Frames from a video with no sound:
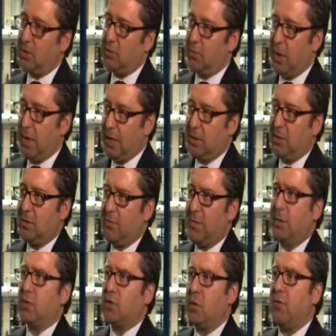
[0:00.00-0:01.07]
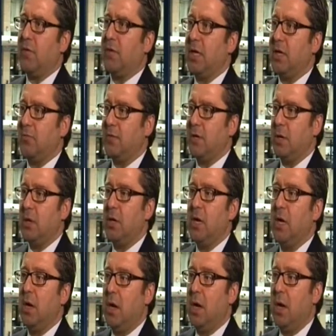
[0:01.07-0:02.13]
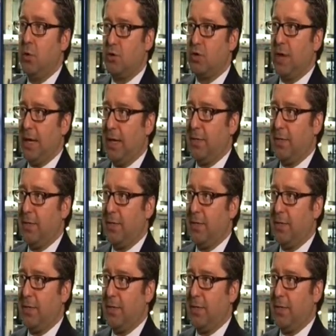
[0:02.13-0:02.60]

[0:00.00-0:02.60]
why it's even showing that we are on track.